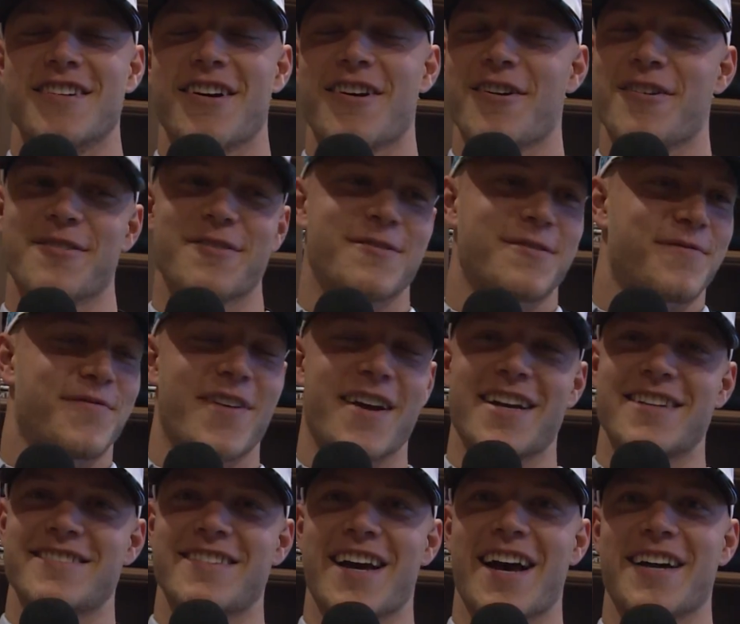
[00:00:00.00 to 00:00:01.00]
Oh, it was
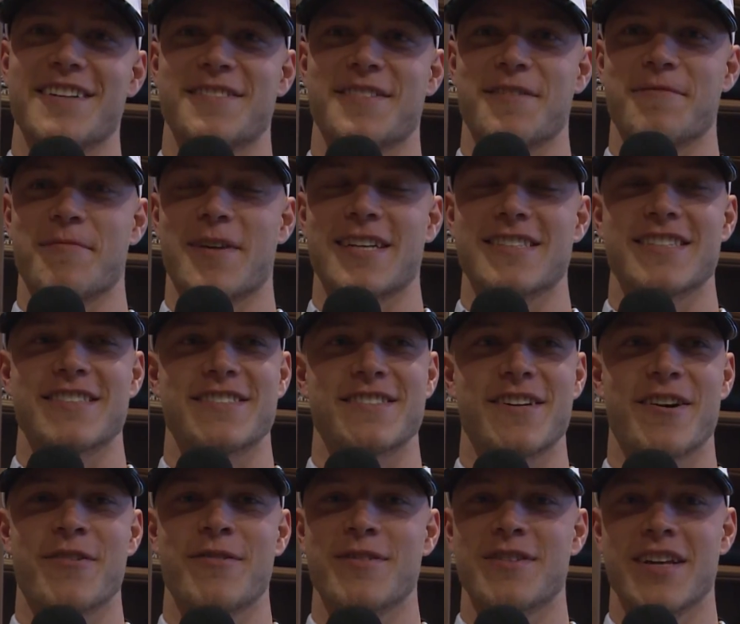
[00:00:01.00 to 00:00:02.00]
fantastic, man, just
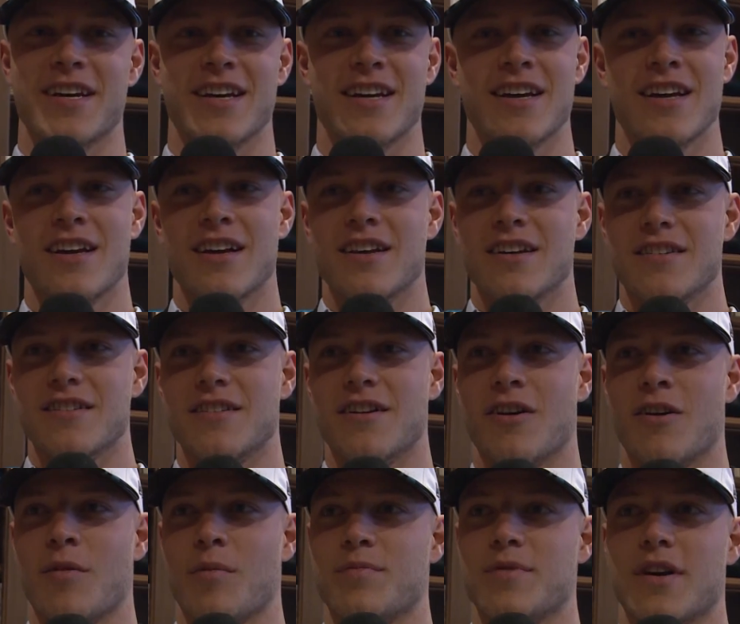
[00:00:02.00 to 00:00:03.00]
knowing that, you
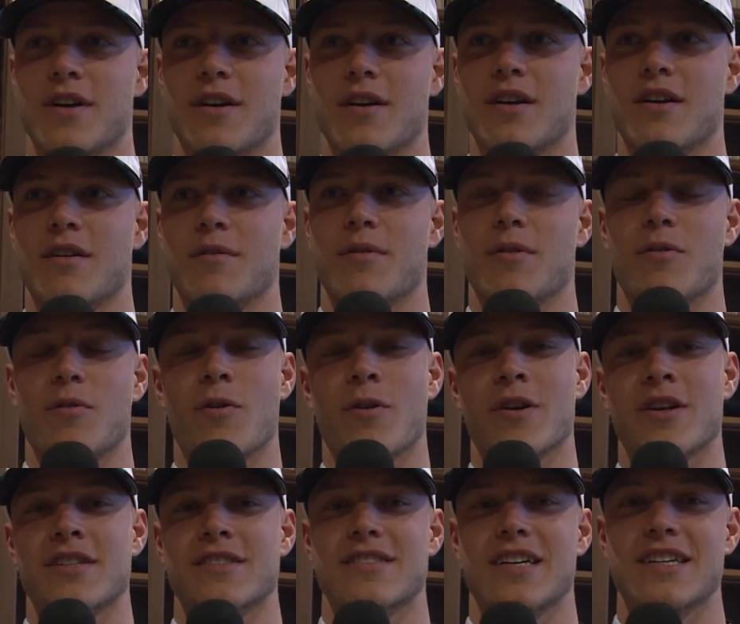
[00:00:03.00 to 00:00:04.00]
know, an
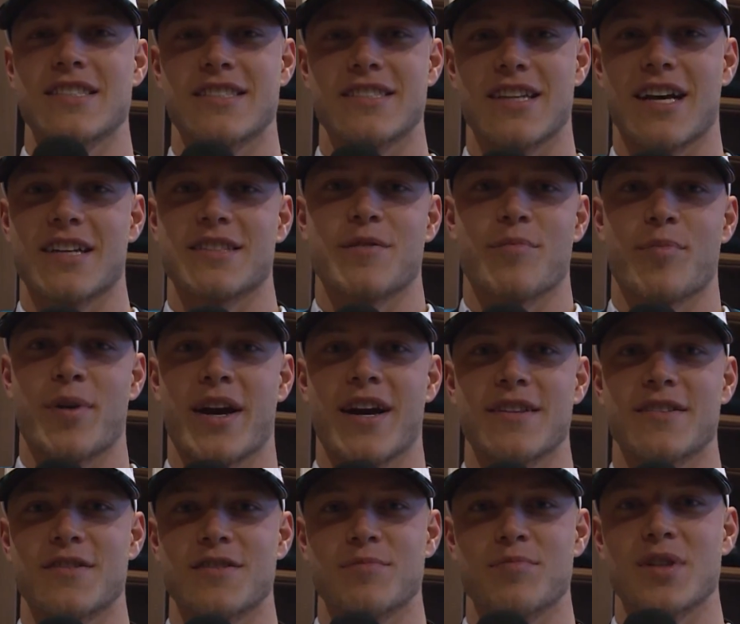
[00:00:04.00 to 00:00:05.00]
organization like the
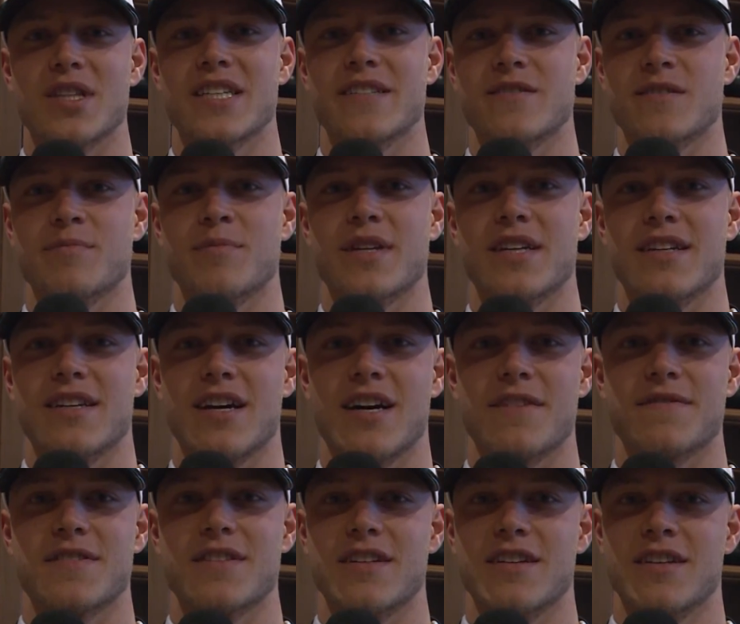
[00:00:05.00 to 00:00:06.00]
Panthers believes in me
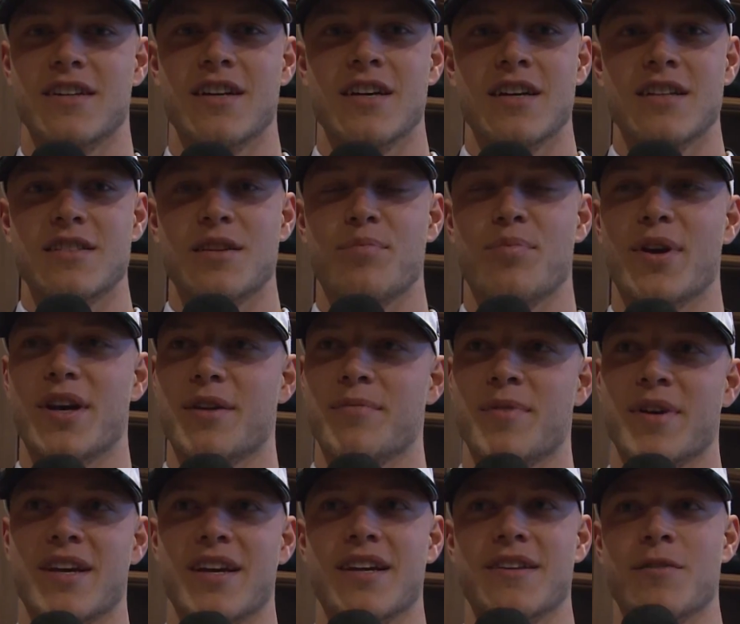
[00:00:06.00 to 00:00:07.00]
enough to pick me.